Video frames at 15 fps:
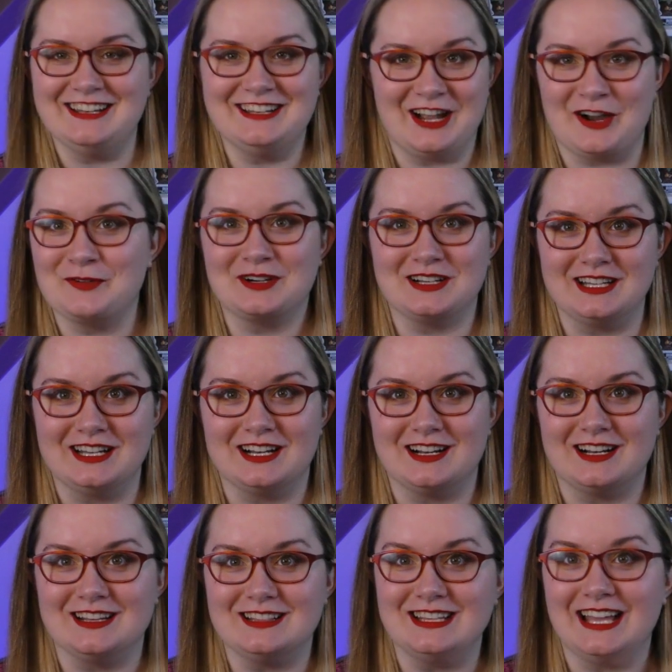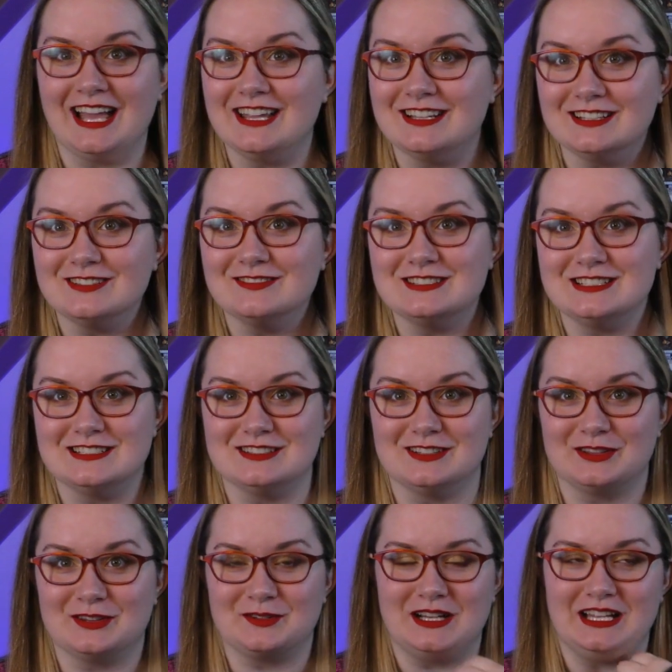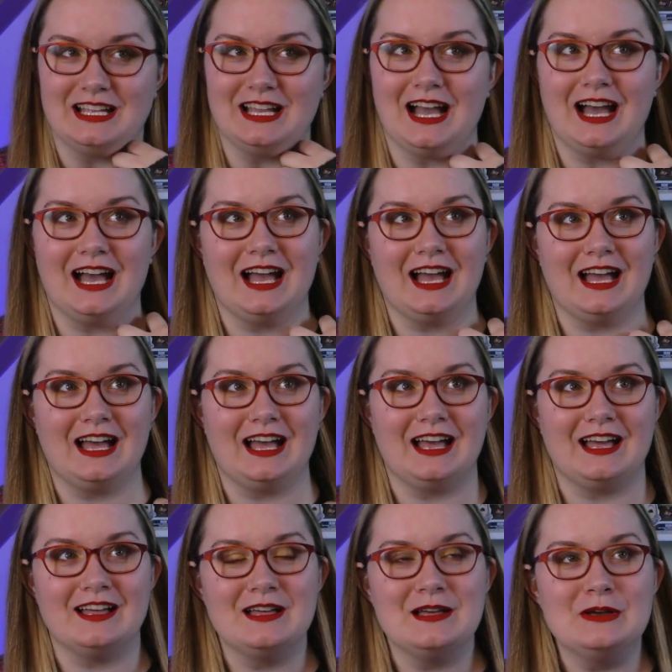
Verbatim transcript: And now we're here at the end of season 3. Uh,